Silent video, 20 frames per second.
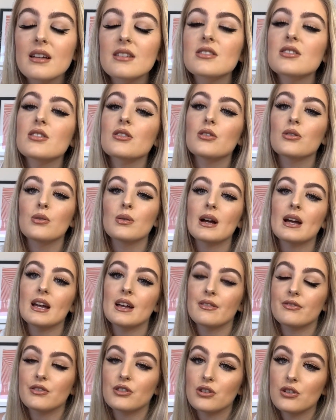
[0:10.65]
So
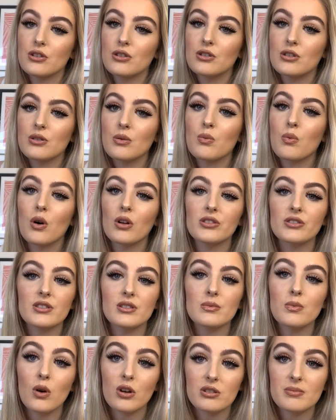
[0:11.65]
if you want to
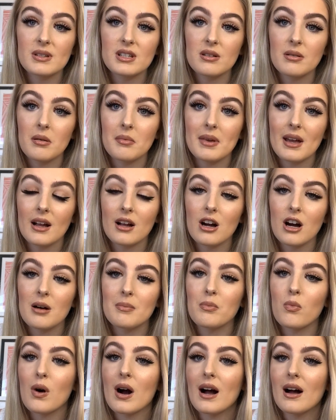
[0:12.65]
watch me do my makeup
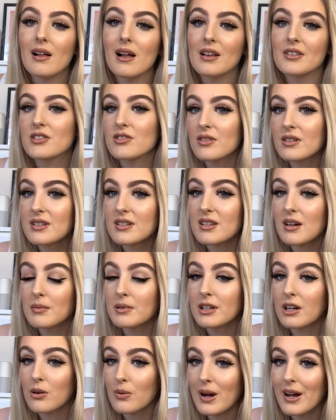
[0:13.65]
while answering some of
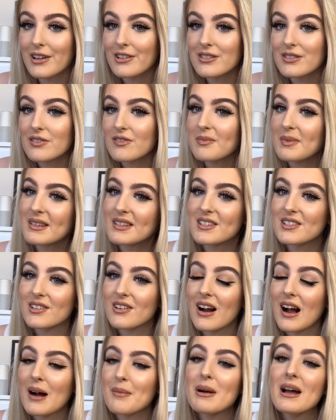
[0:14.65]
your questions from
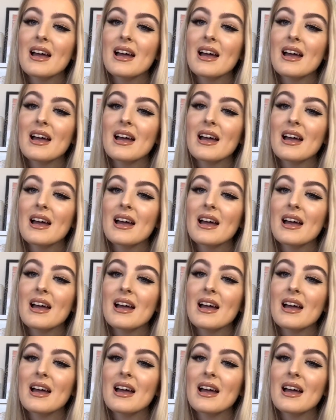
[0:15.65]
Instagram,